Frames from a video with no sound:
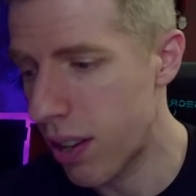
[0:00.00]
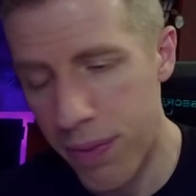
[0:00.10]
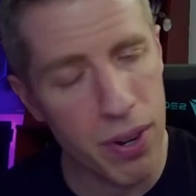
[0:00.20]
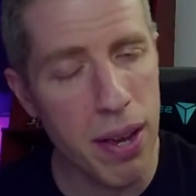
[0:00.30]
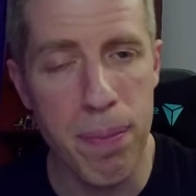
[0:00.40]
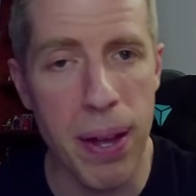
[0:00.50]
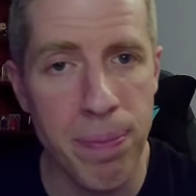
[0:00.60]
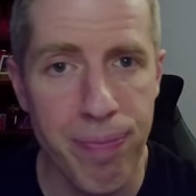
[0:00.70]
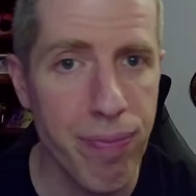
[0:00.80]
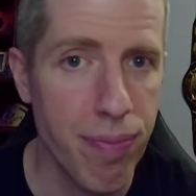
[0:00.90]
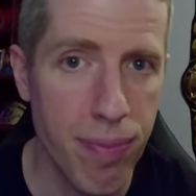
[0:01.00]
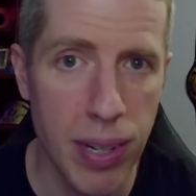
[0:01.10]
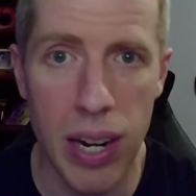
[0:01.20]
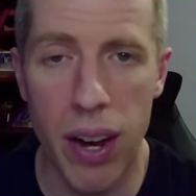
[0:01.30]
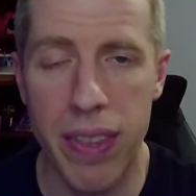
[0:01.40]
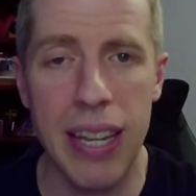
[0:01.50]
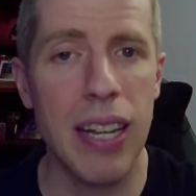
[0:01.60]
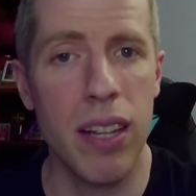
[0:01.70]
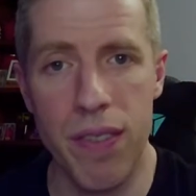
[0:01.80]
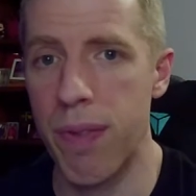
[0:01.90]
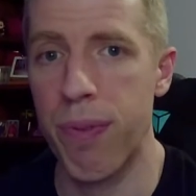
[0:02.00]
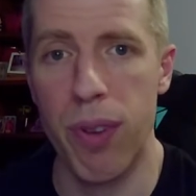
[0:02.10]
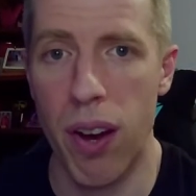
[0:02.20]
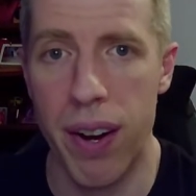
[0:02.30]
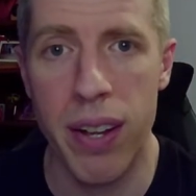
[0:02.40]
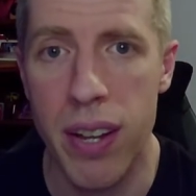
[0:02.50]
Good for him. You know, I think he lives in Florida.